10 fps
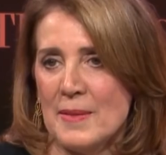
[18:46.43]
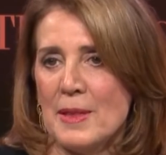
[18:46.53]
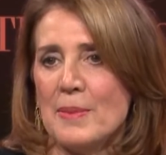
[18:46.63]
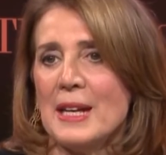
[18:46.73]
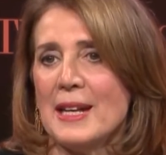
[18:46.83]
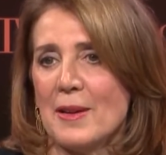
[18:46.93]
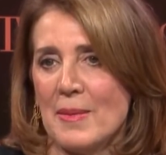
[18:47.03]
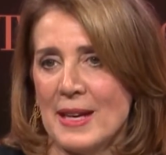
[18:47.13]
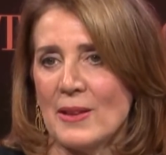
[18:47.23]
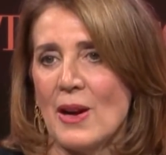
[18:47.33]
the medium
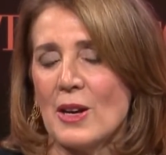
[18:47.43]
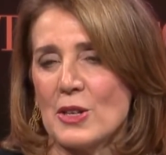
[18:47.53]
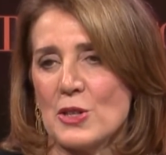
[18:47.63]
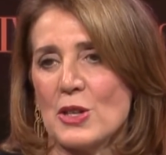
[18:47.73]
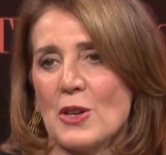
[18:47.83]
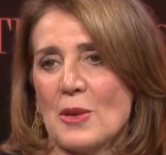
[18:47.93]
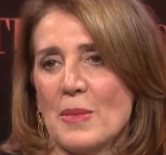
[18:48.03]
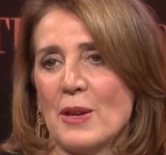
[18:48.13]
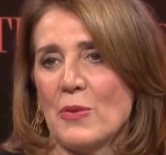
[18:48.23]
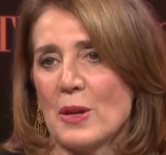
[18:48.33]
and longer term
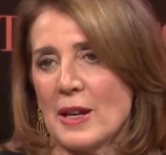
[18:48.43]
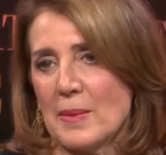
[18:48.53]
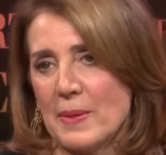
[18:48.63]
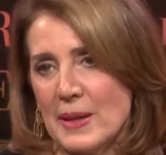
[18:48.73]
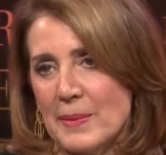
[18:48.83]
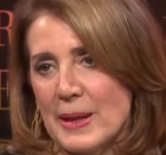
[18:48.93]
if we're going to